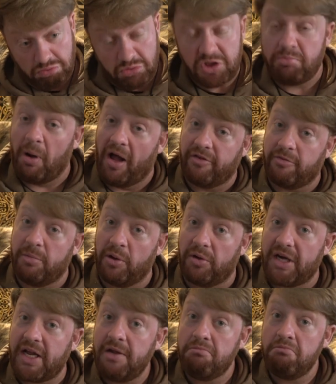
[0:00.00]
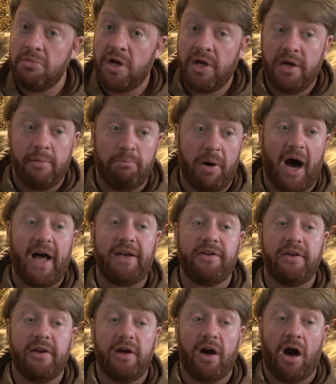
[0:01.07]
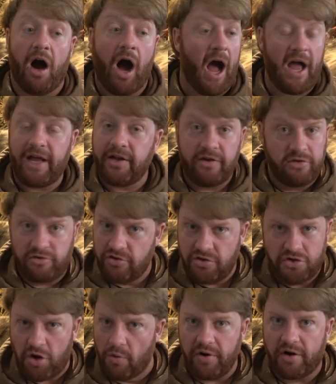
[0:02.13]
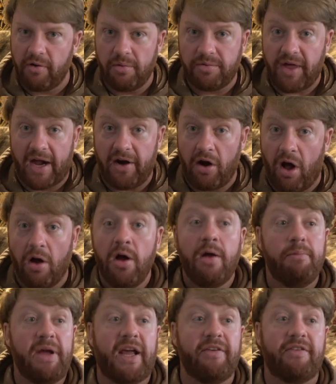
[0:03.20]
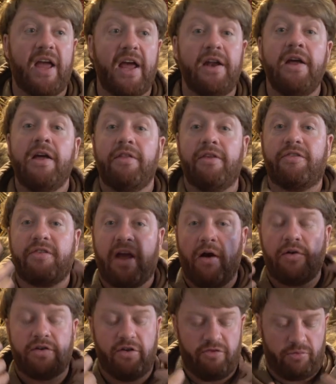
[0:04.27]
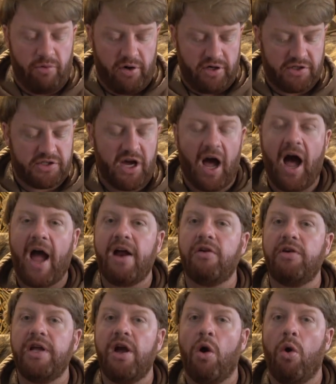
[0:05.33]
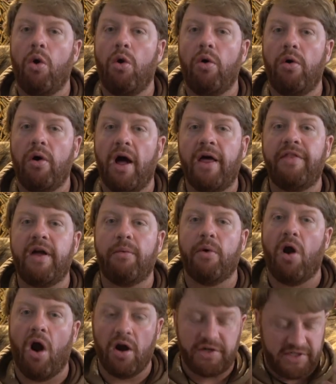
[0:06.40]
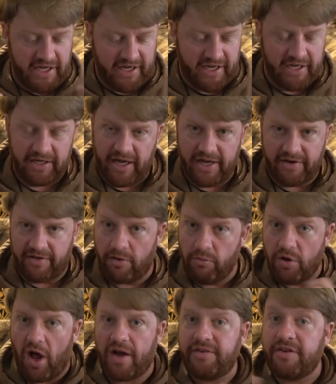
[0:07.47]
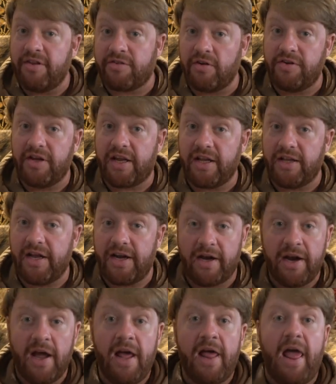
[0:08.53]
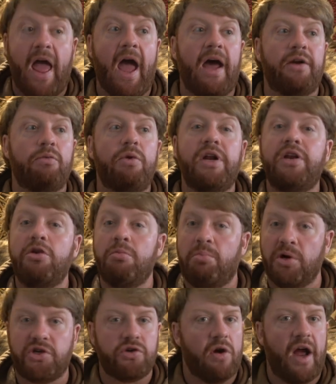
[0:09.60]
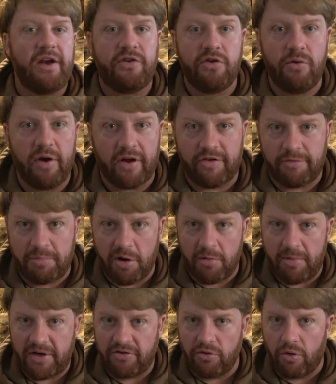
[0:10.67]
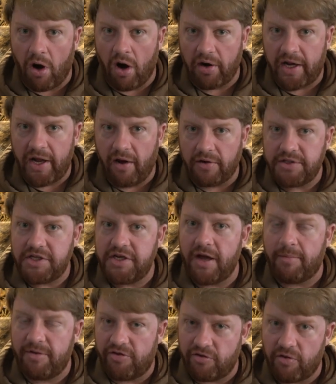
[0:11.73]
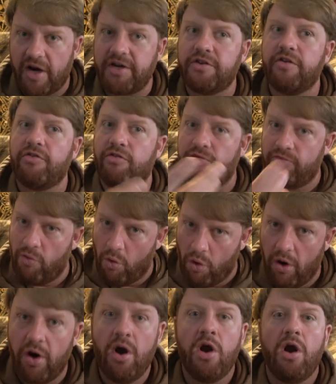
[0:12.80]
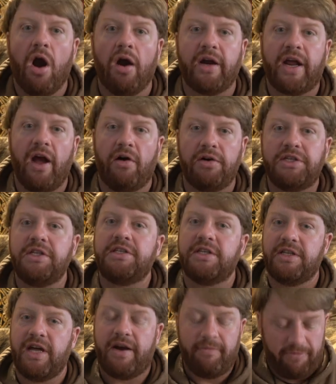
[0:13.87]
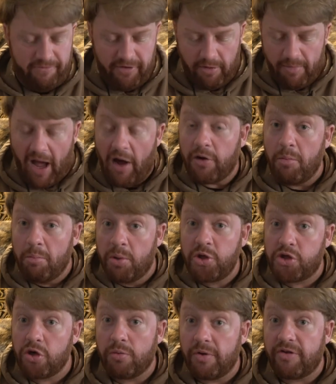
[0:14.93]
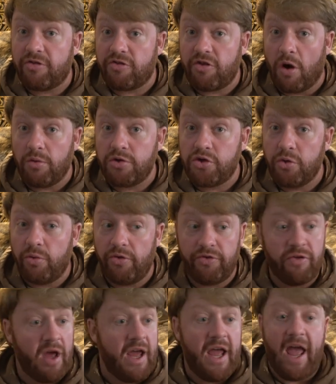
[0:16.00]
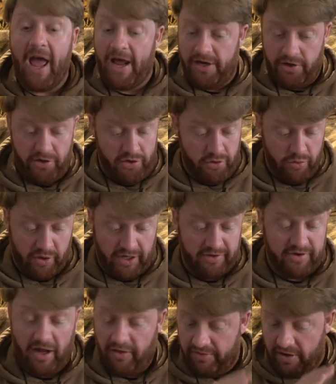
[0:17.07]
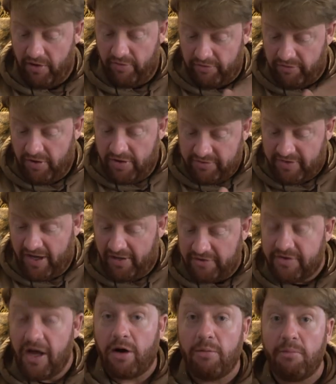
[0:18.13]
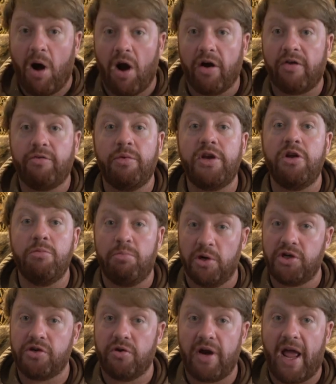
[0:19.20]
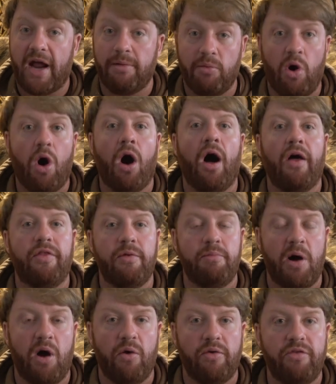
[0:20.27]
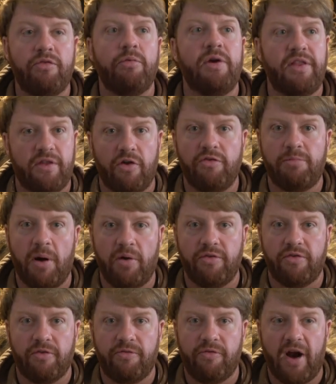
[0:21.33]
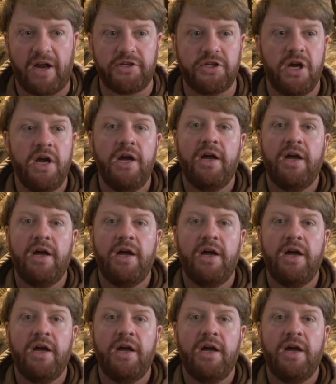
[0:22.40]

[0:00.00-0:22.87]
It's a possibility. But I don't agree with that at all because again the skeletons were entirely whole they were articulated they were not disarticulated and when you butcher i do experimental archaeology demonstrations for archaeologists and let them film how to butcher with stone tools and you can tell there's telltale marks when you butcher an animal on the bones when those bones are fresh